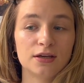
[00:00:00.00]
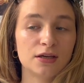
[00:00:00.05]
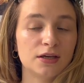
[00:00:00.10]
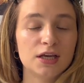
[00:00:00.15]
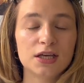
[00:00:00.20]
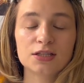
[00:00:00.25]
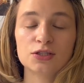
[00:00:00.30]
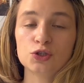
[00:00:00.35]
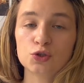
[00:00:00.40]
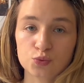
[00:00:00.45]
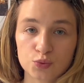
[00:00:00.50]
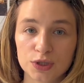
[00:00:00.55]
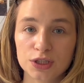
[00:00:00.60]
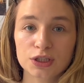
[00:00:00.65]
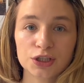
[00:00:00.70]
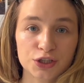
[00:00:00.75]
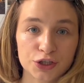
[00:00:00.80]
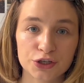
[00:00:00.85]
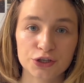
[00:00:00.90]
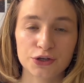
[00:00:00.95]
it's
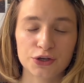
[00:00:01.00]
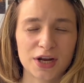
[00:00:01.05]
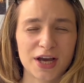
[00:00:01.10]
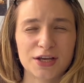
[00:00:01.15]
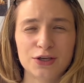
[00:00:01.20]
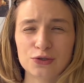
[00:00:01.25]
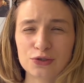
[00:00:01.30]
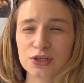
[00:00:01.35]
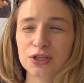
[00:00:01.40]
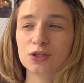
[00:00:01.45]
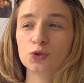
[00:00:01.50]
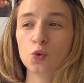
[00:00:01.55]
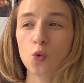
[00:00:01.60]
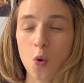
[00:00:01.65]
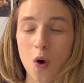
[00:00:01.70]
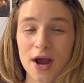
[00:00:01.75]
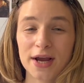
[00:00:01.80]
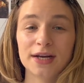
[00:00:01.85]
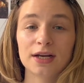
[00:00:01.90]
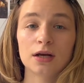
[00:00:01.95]
really good. I use it
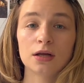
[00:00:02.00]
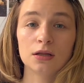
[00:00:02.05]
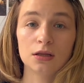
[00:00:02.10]
quite a